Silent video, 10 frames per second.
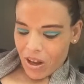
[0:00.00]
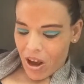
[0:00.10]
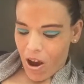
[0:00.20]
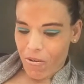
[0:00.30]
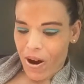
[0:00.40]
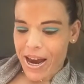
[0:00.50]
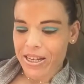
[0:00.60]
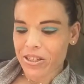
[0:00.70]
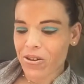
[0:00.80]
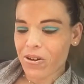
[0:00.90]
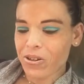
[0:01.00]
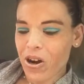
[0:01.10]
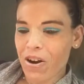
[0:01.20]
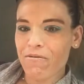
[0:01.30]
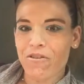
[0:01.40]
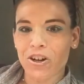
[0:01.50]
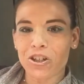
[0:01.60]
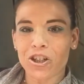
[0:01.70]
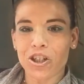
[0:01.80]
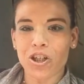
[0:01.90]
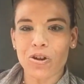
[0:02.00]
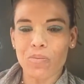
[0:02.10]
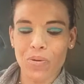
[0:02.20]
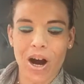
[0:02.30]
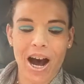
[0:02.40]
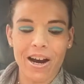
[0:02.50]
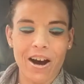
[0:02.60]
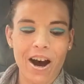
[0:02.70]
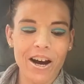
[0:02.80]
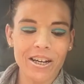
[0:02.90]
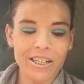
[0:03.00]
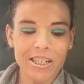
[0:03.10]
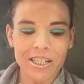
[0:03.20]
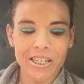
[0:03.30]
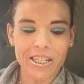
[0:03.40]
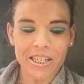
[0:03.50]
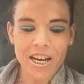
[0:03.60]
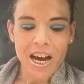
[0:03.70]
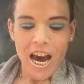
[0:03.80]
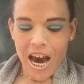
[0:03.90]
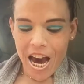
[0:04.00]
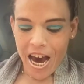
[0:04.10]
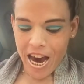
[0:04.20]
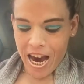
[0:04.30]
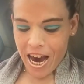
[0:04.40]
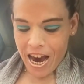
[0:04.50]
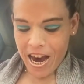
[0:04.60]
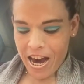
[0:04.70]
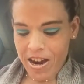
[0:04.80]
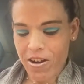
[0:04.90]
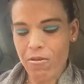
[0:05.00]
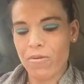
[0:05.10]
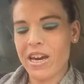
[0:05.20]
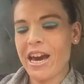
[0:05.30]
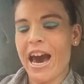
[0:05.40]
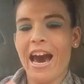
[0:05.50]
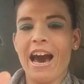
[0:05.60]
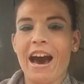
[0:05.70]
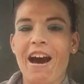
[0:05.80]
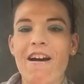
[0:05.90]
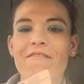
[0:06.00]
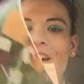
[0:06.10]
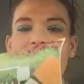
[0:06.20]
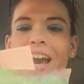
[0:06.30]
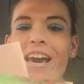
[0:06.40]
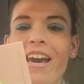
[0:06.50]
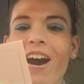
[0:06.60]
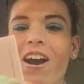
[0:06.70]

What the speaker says: All right, so those are our first two products. And we have a